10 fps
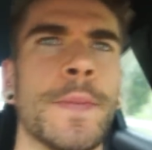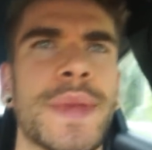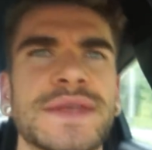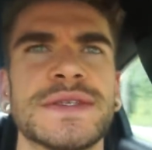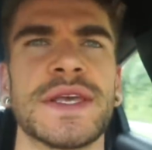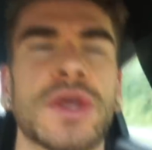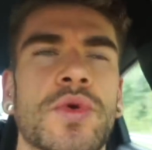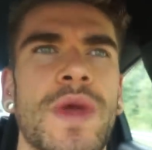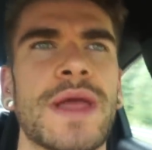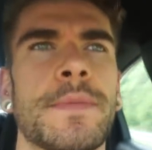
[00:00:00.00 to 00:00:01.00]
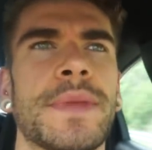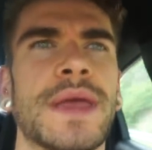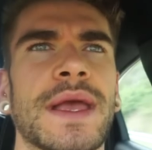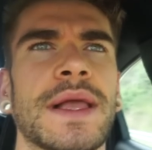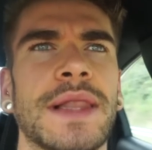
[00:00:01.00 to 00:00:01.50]
basically great
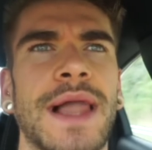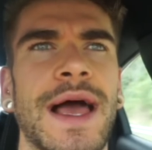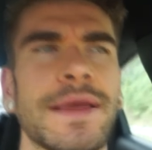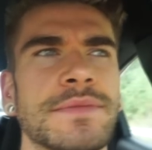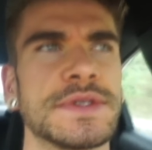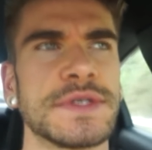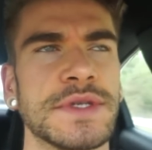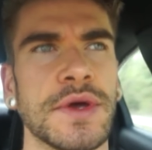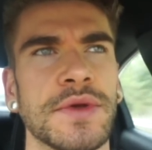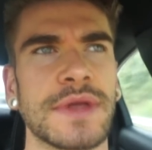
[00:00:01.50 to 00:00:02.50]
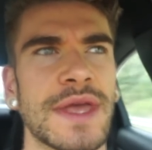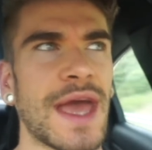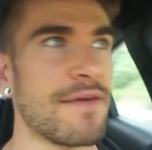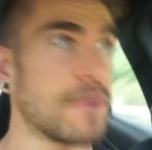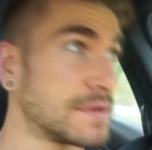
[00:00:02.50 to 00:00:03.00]
big limestone
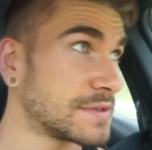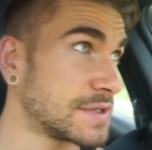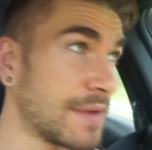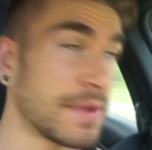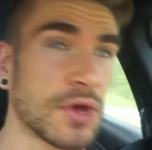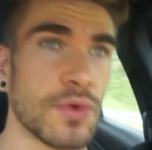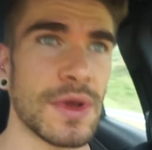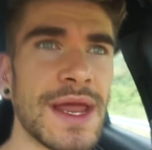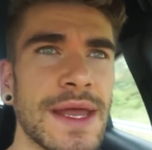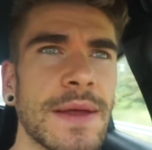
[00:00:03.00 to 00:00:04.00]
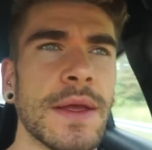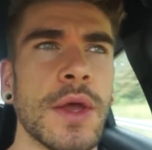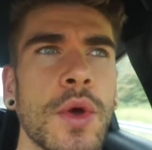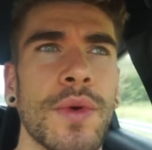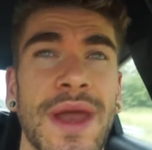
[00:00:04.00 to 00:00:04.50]
caverns, that have been created.
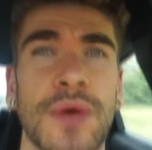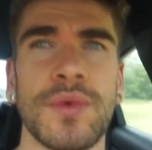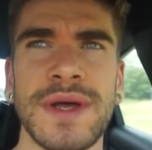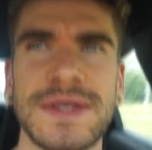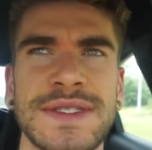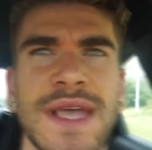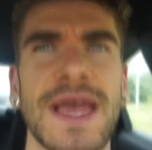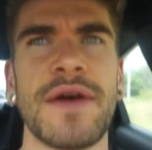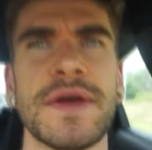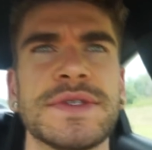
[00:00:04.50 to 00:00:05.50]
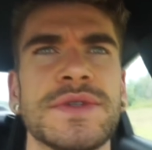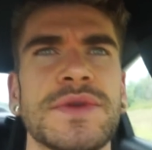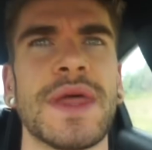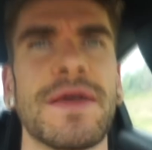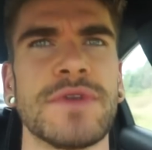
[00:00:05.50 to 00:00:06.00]
But I will say I always
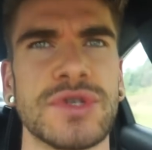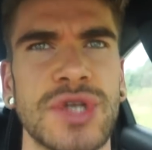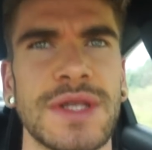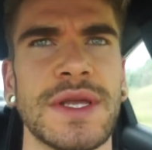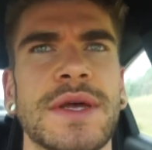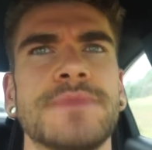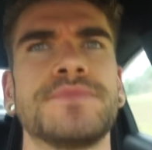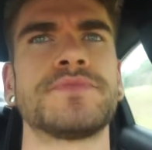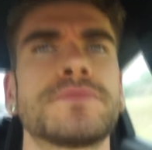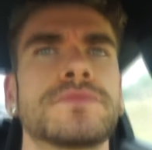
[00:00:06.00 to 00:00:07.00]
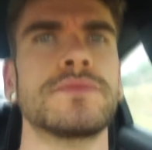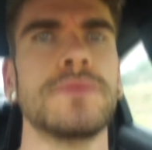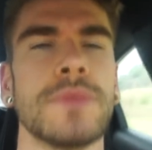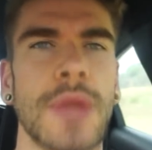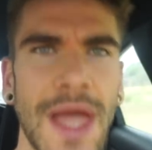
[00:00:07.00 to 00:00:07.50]
that Virginia
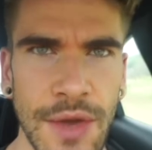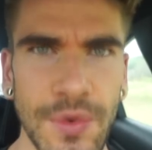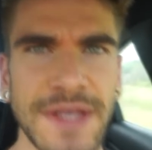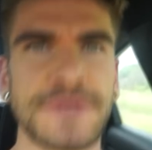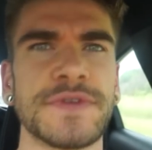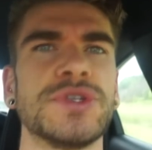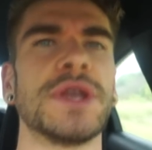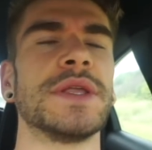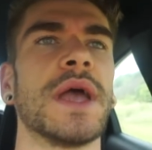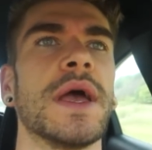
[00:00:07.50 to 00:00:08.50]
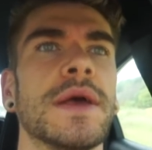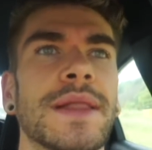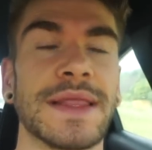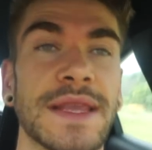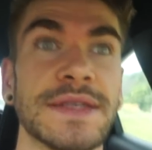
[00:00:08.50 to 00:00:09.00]
and West Virginia,
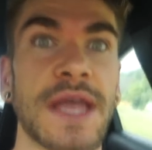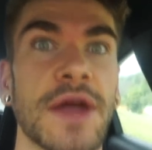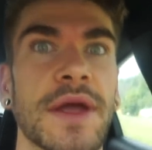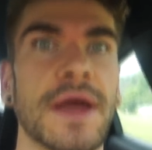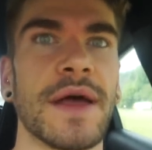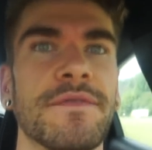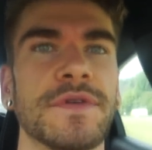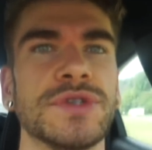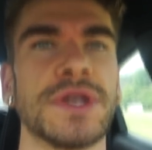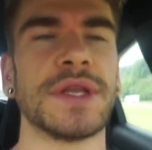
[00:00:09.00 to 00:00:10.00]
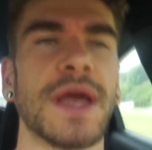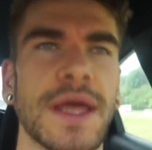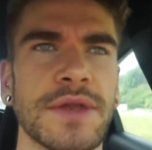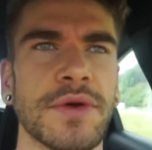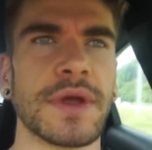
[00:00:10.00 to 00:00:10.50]
like this area of Virginia
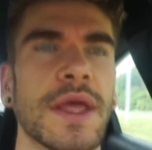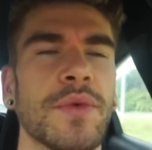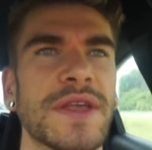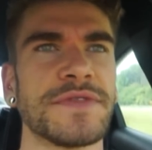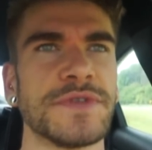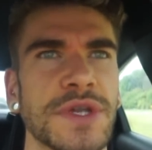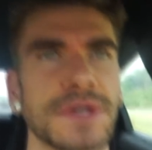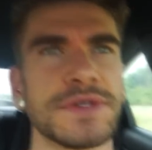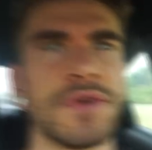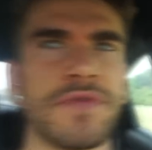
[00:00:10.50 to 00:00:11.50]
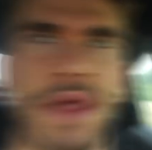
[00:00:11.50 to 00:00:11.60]
and or gay West Virginia, is known for